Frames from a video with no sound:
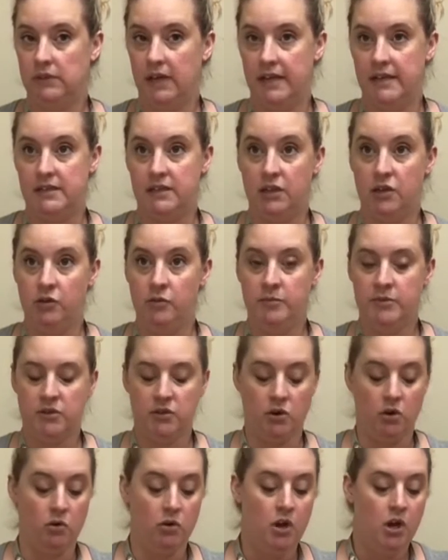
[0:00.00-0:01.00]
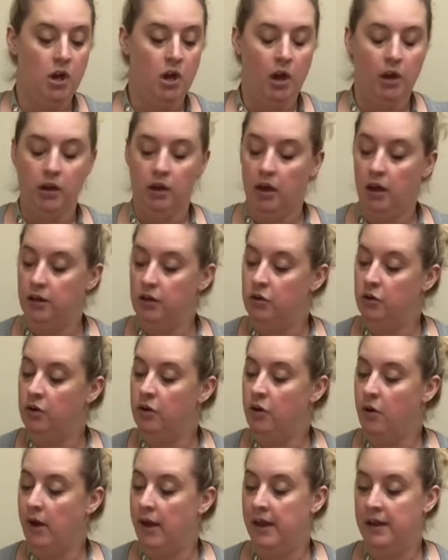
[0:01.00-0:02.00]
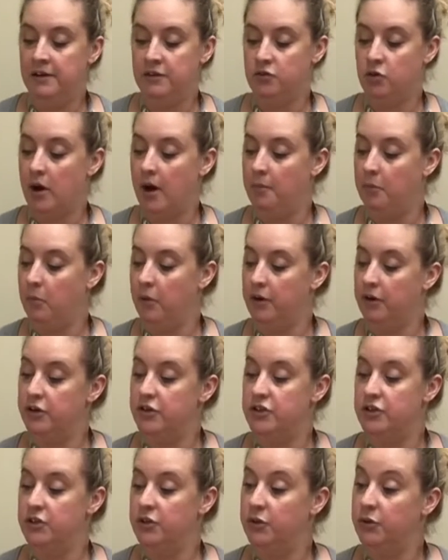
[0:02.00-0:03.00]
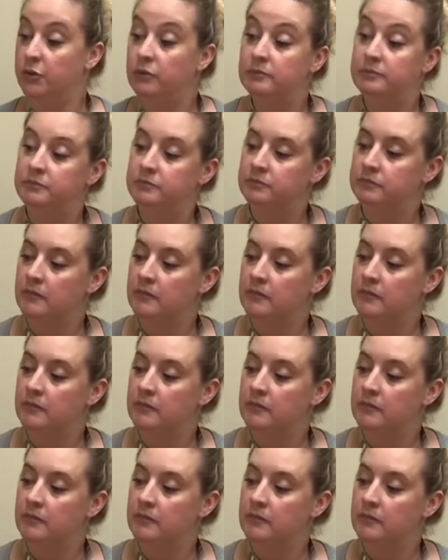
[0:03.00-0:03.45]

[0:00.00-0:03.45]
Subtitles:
ice cubes, so you can go ahead and drop one or two.